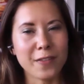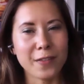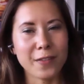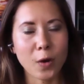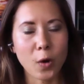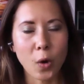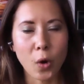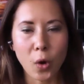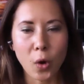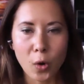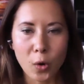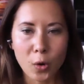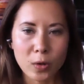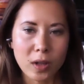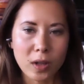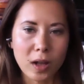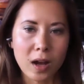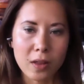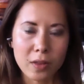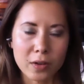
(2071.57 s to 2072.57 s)
all
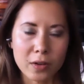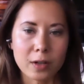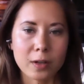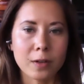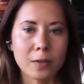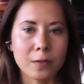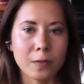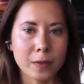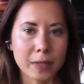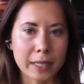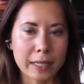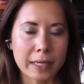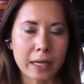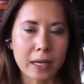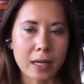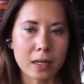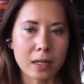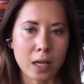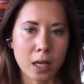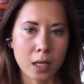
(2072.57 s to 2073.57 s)
other
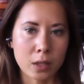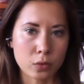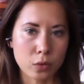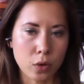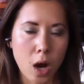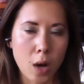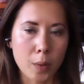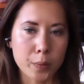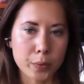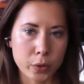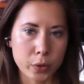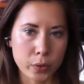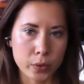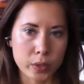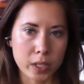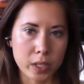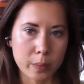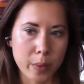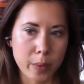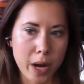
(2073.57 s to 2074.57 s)
vegan and raw
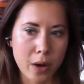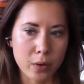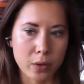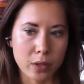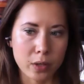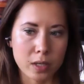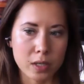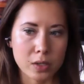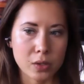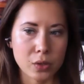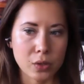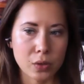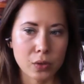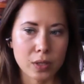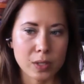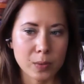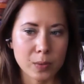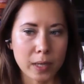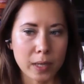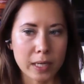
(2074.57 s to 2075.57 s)
protein powders. So
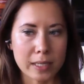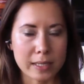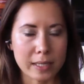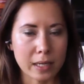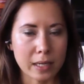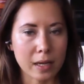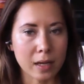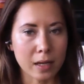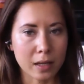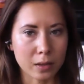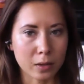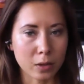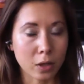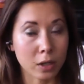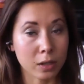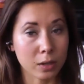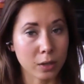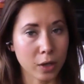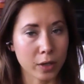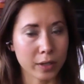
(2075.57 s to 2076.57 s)
this one is a
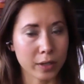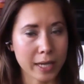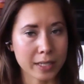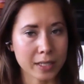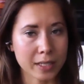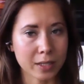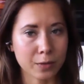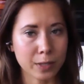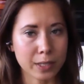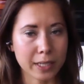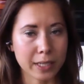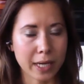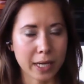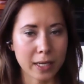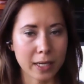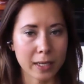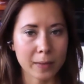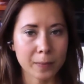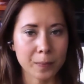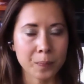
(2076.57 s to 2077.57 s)
lot less
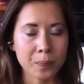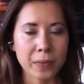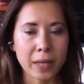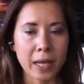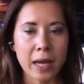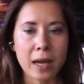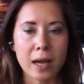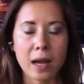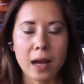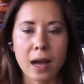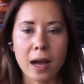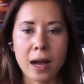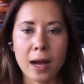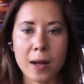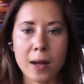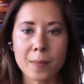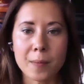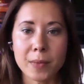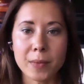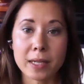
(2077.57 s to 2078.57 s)
irritating.
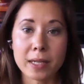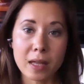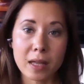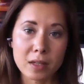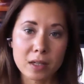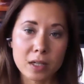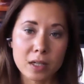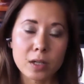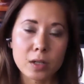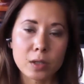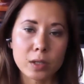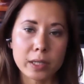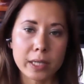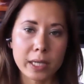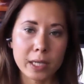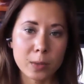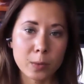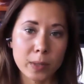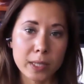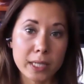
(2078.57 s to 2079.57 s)
Another
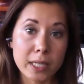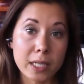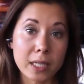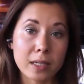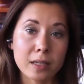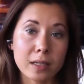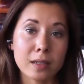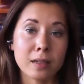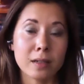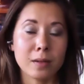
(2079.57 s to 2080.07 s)
liquidy